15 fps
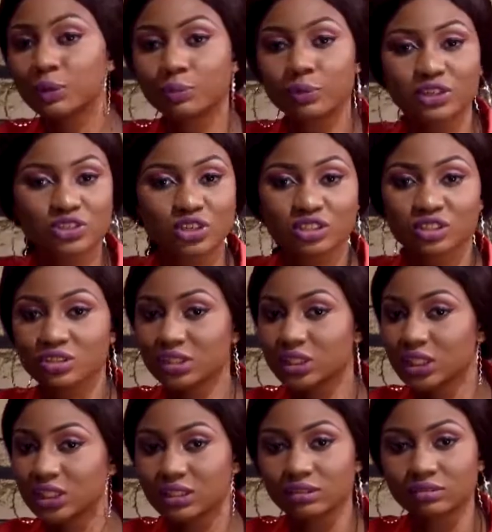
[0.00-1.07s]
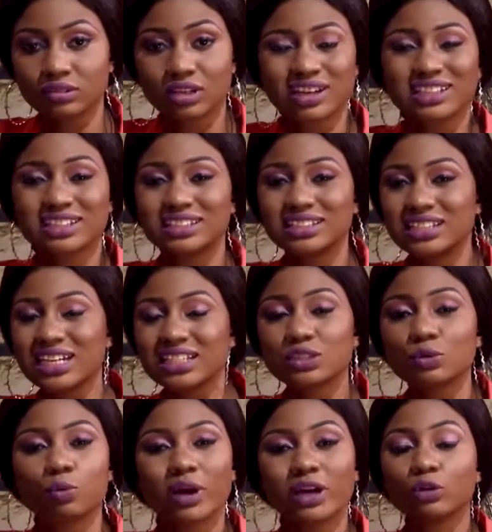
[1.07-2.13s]
be pressured into dating.
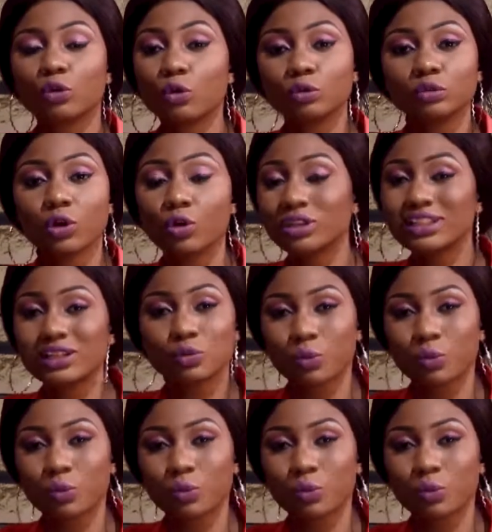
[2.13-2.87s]
Only